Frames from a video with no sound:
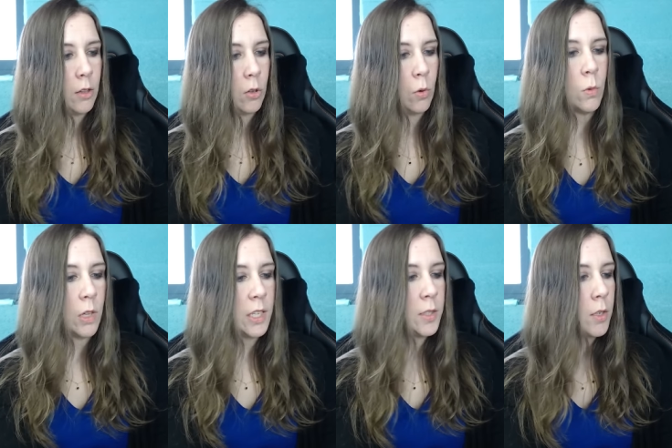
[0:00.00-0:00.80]
Oh,
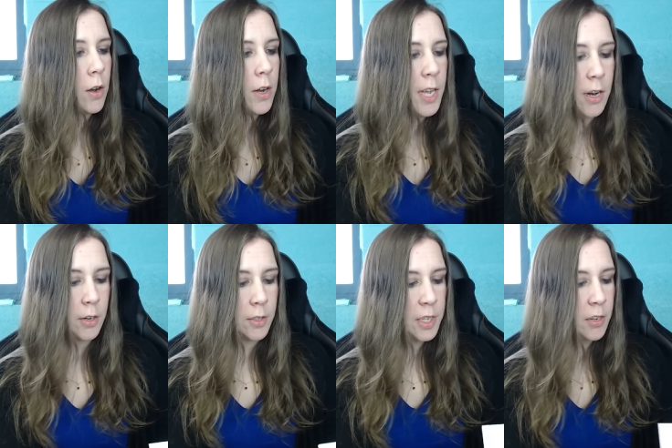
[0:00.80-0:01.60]
let's start
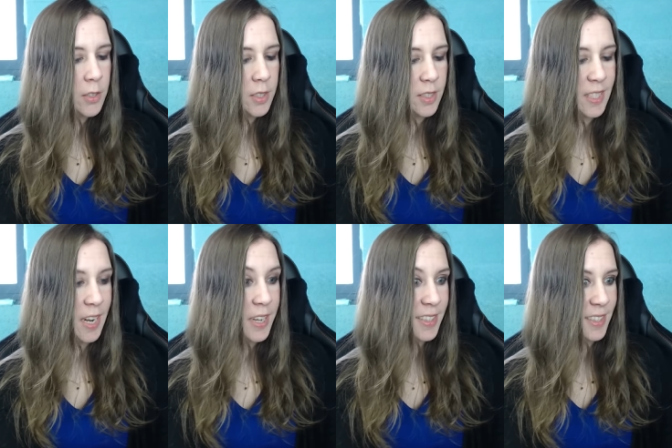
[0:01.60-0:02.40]
here. Dear
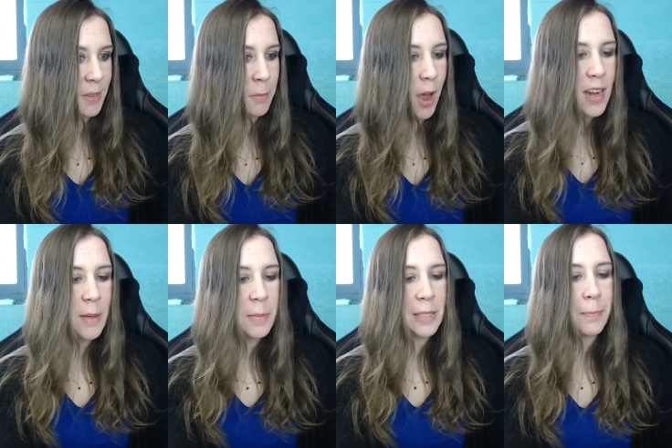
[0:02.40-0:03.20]
Stacy, my
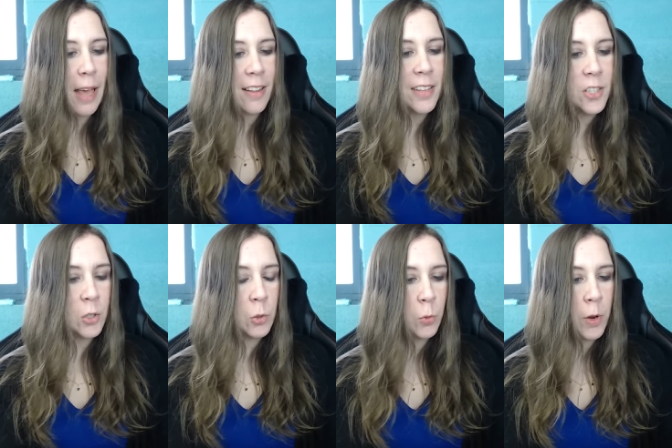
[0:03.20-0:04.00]
name is Bella
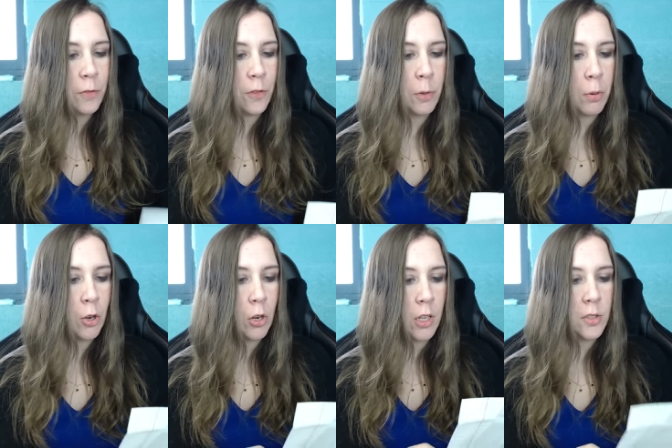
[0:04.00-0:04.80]

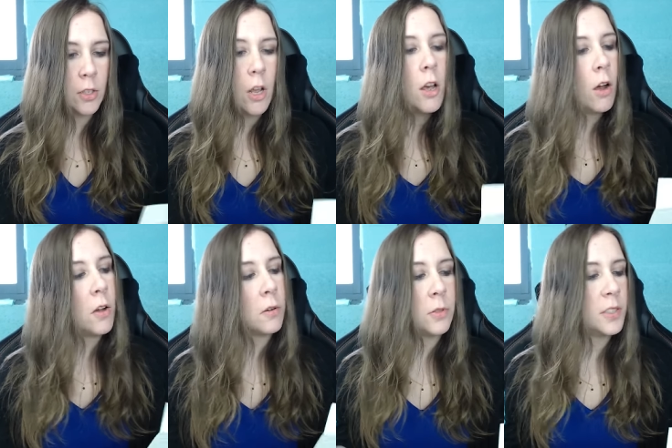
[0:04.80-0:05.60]
Swiftpolis.
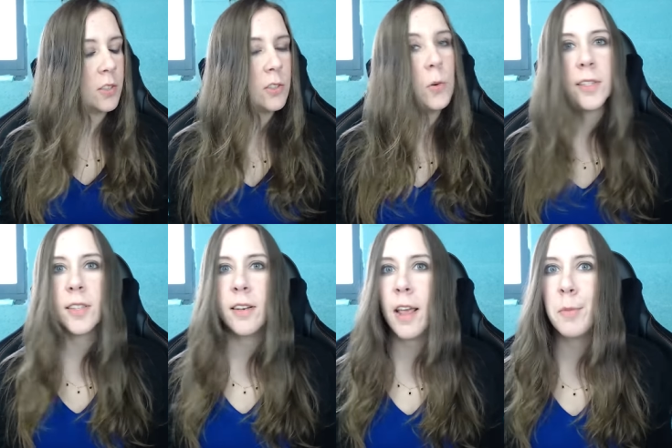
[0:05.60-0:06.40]
Oh, this is always
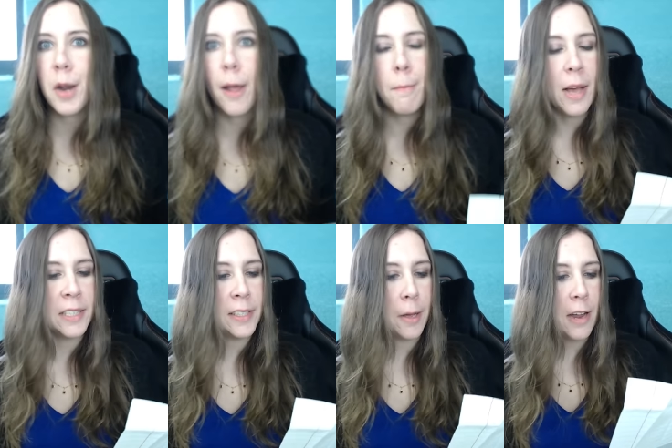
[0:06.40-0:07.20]
the name that I
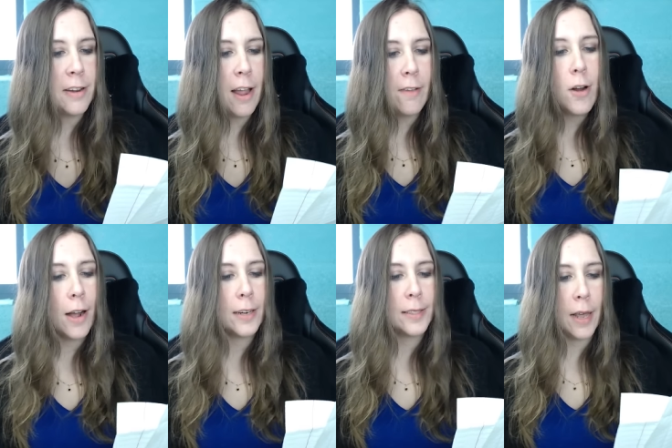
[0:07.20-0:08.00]
mess up. I never know
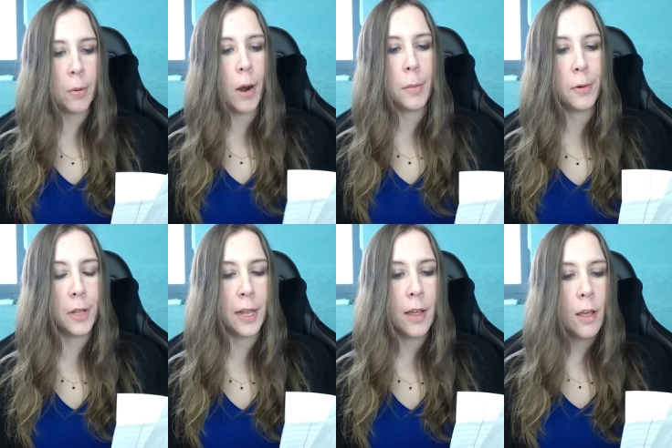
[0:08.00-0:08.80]
how to say it
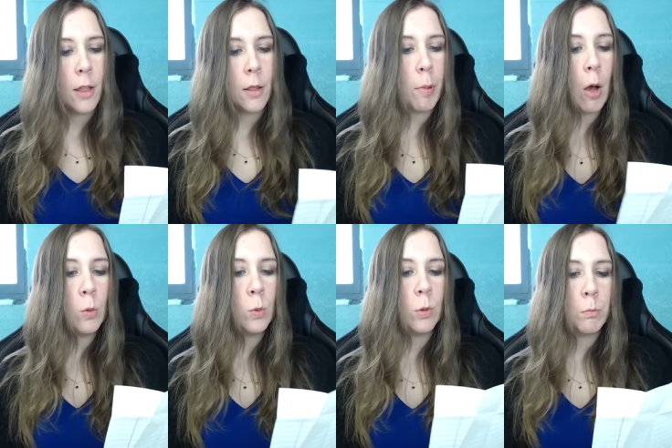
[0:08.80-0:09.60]
properly. The
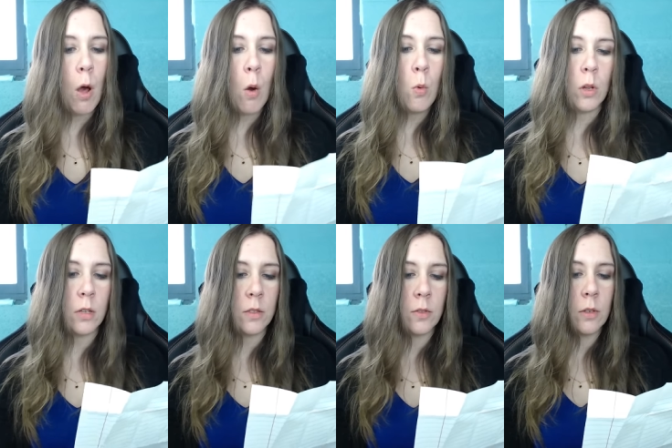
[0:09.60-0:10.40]
Pol
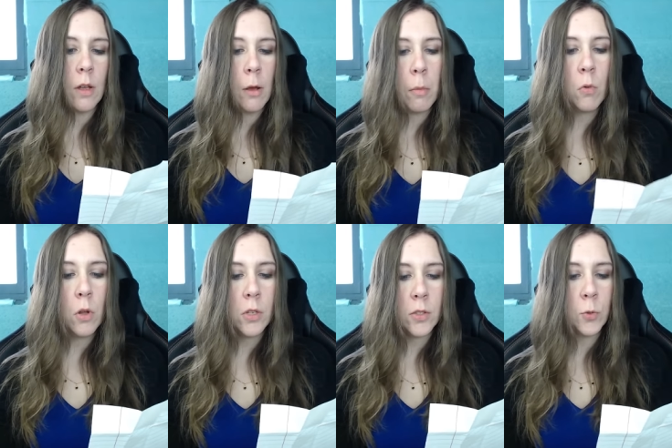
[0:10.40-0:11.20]
Polis.
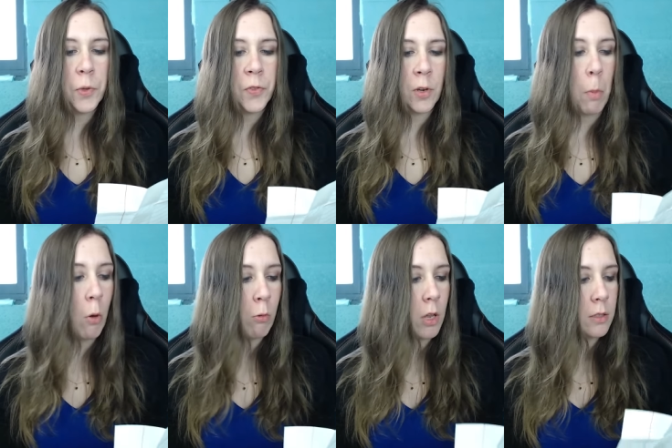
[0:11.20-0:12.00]
Polis?
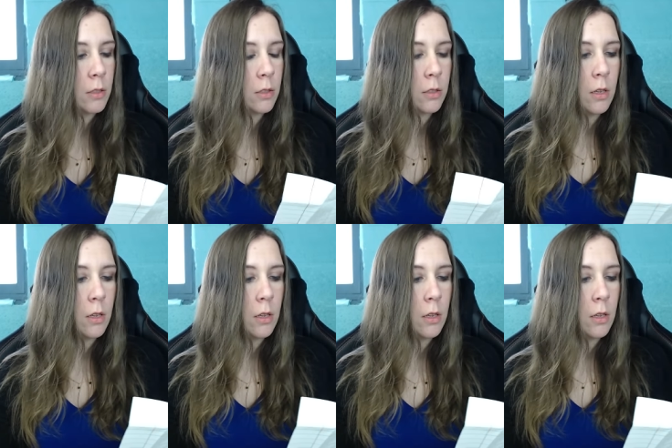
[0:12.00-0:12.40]
Swiftpolis.